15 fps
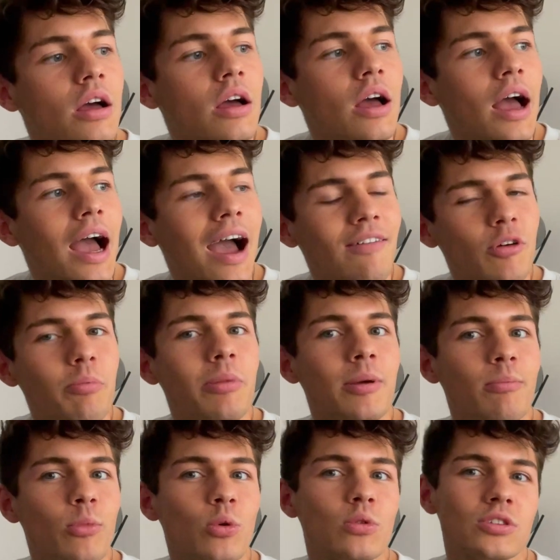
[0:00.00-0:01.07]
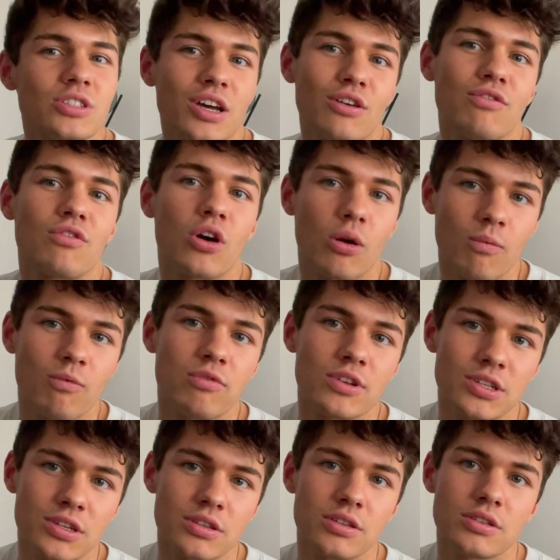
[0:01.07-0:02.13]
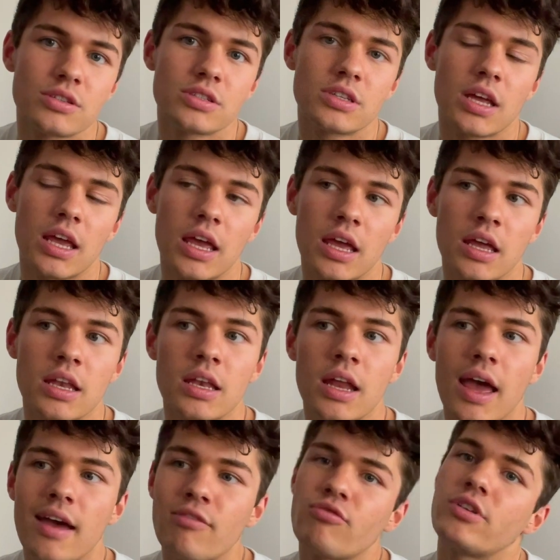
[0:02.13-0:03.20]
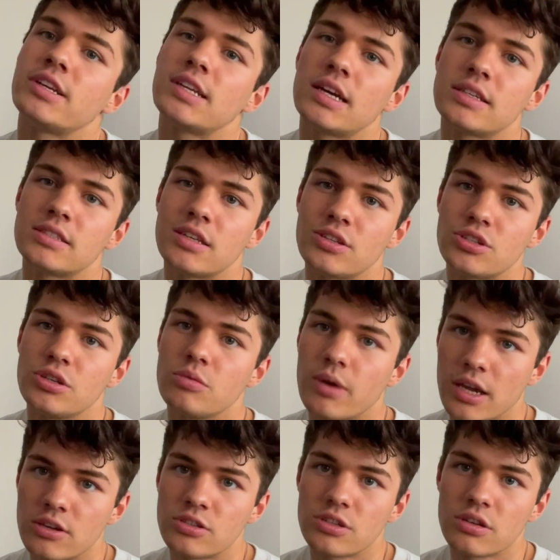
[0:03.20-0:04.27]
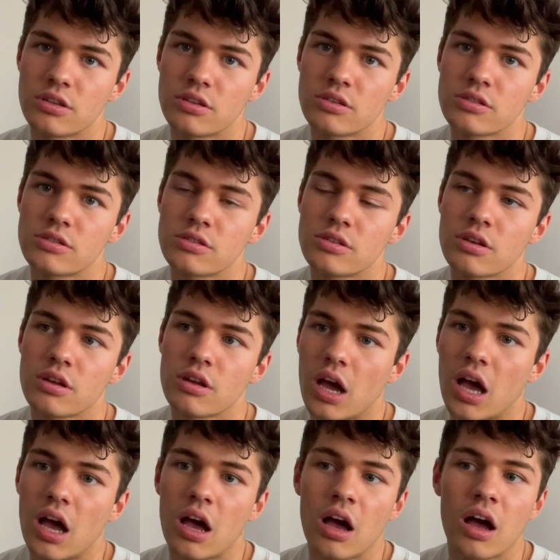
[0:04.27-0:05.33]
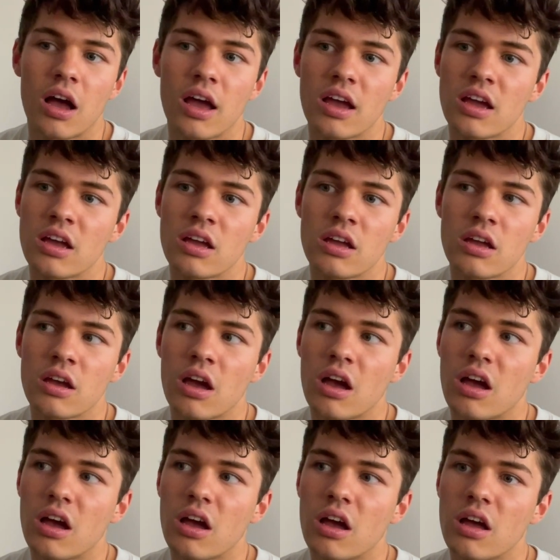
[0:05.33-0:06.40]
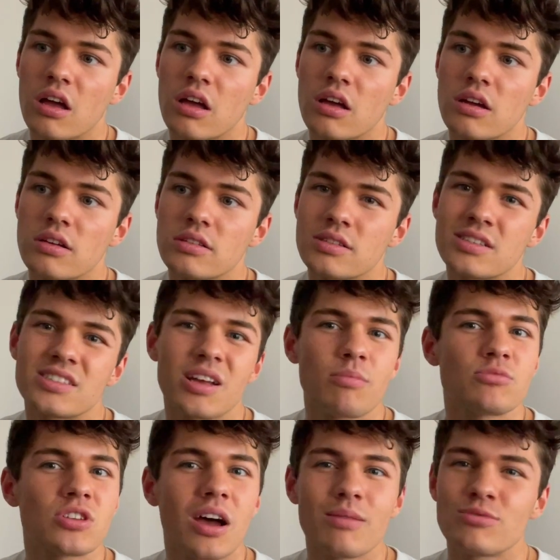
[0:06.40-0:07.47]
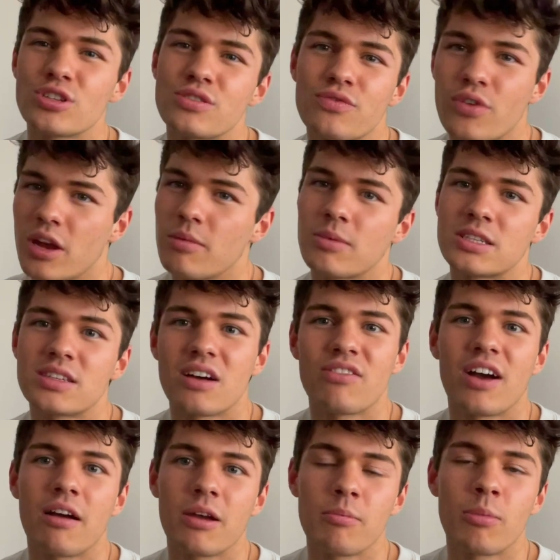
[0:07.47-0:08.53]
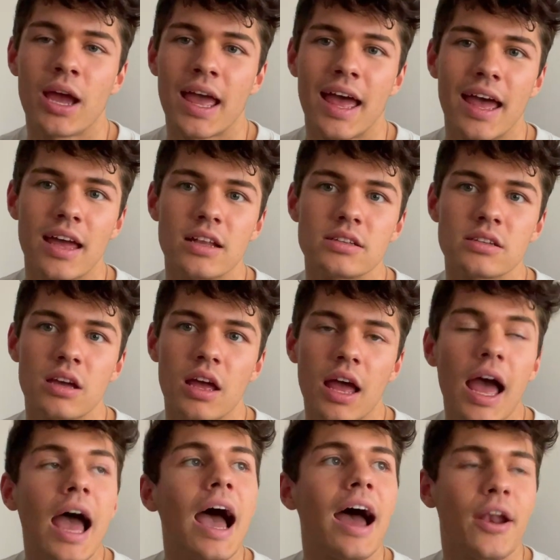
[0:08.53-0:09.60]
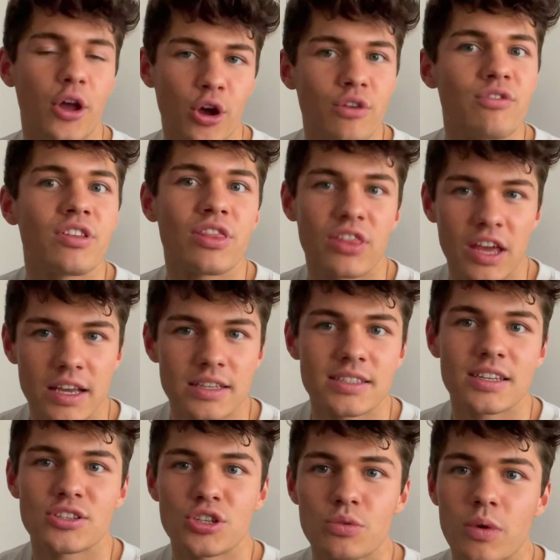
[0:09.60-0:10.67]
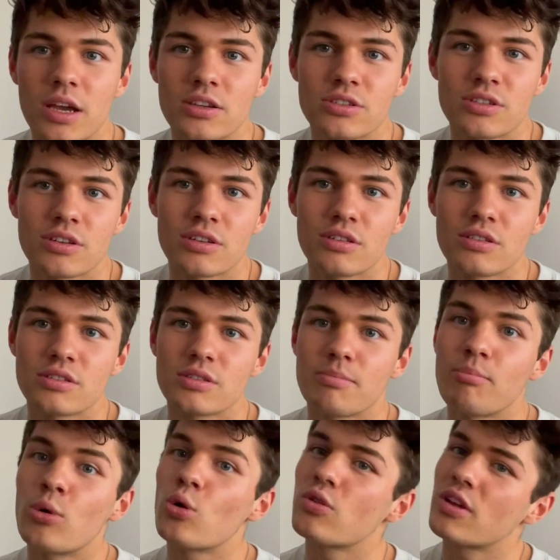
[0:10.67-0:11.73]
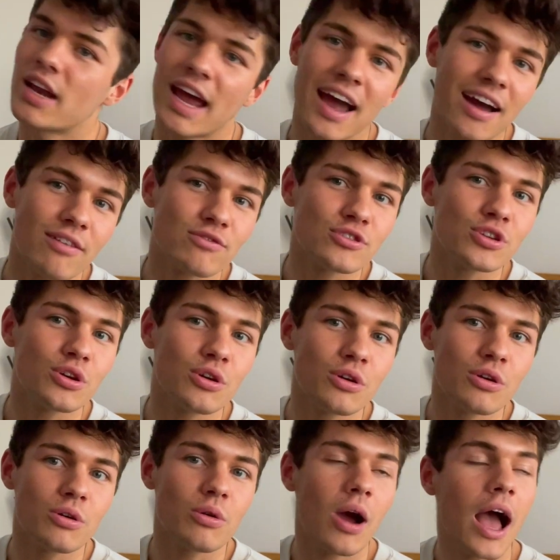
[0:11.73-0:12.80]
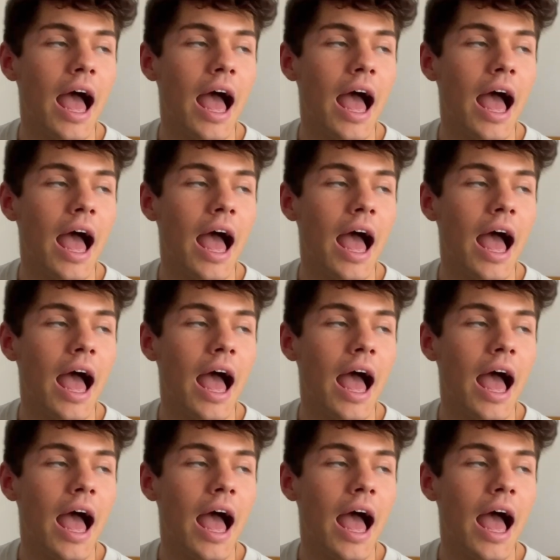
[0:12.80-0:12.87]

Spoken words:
have a bit more self-confidence in everyday situations. I sometimes just freak myself out in my head and overthink situations more than I have to,